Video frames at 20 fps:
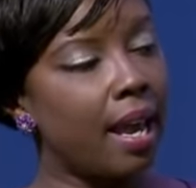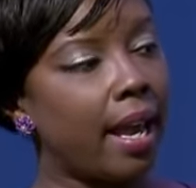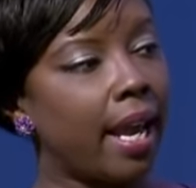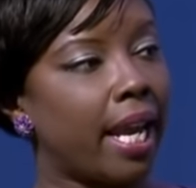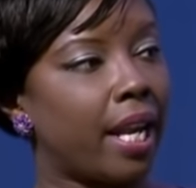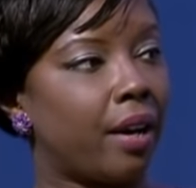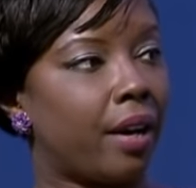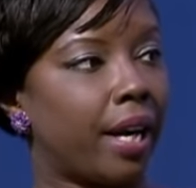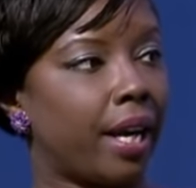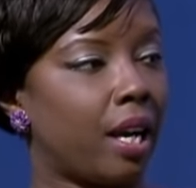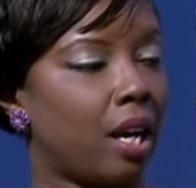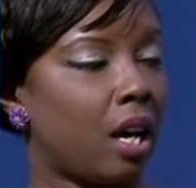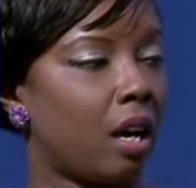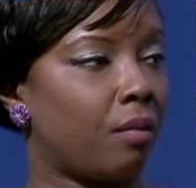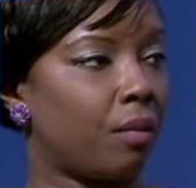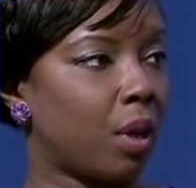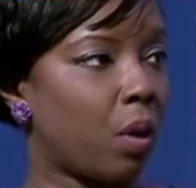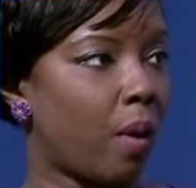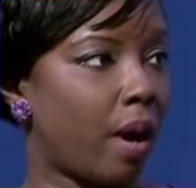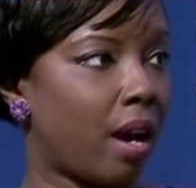And our income
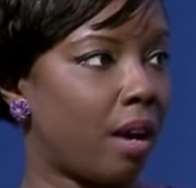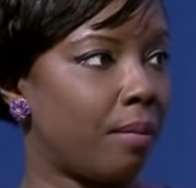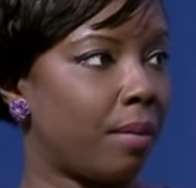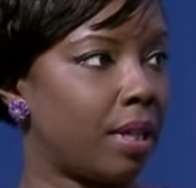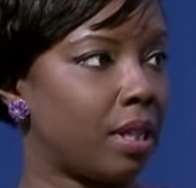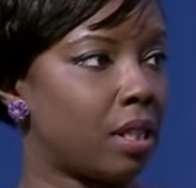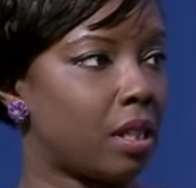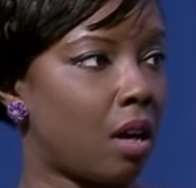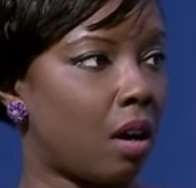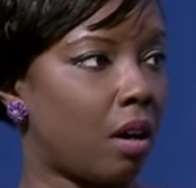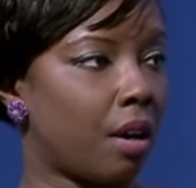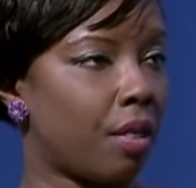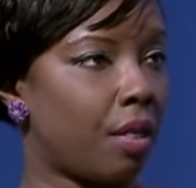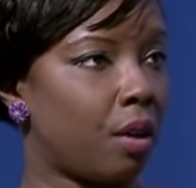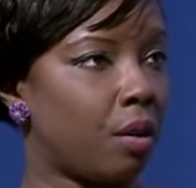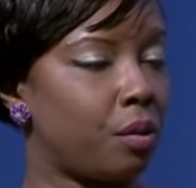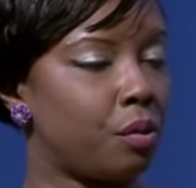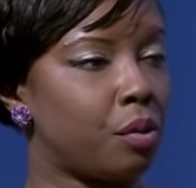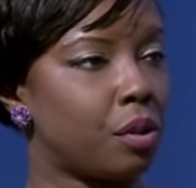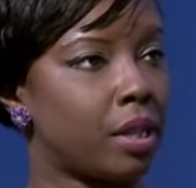requirements are
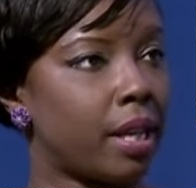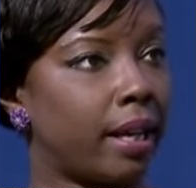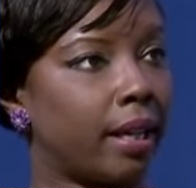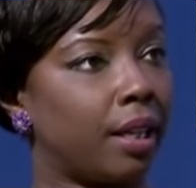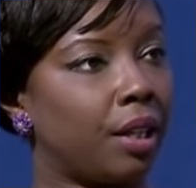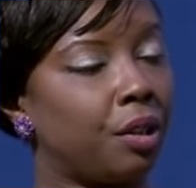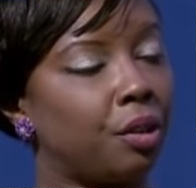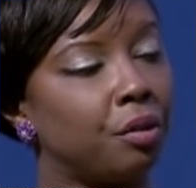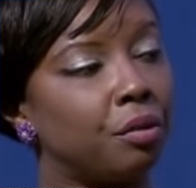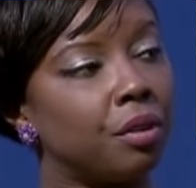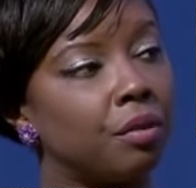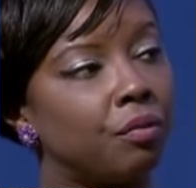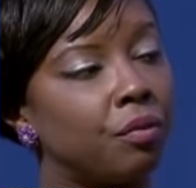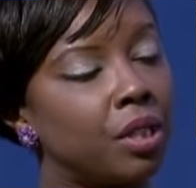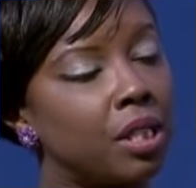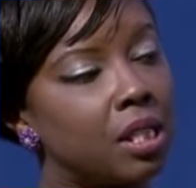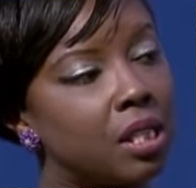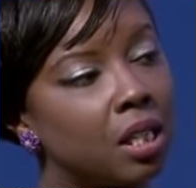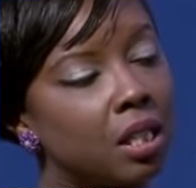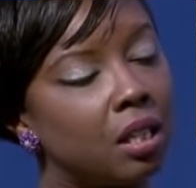those that either
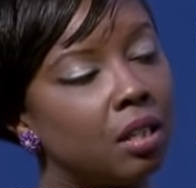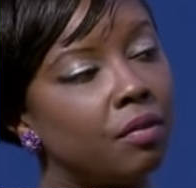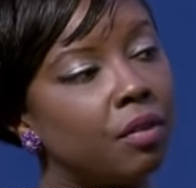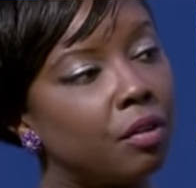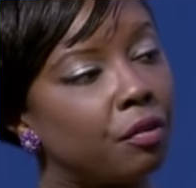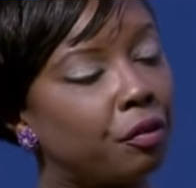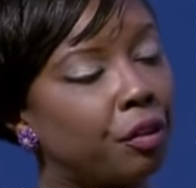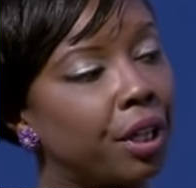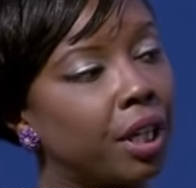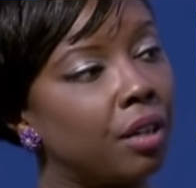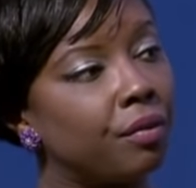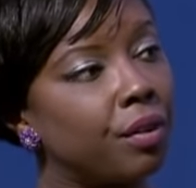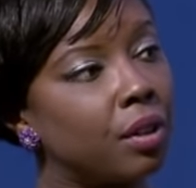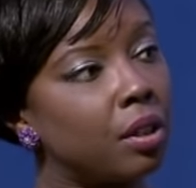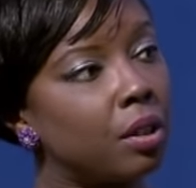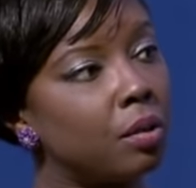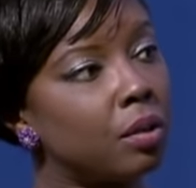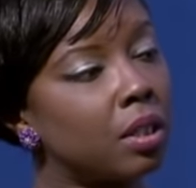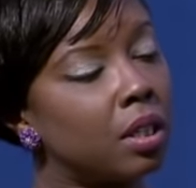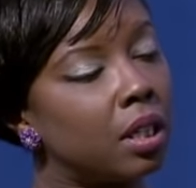receive free and
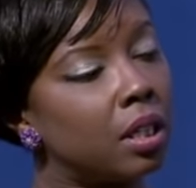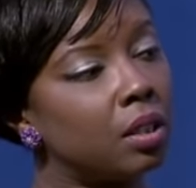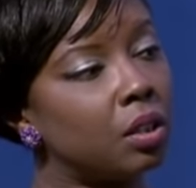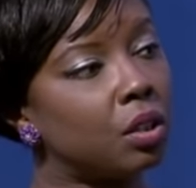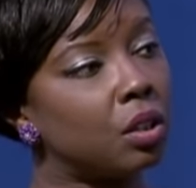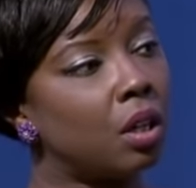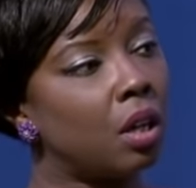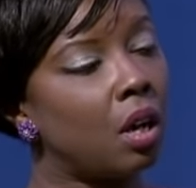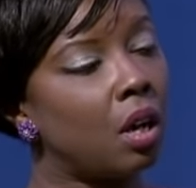reduced lunch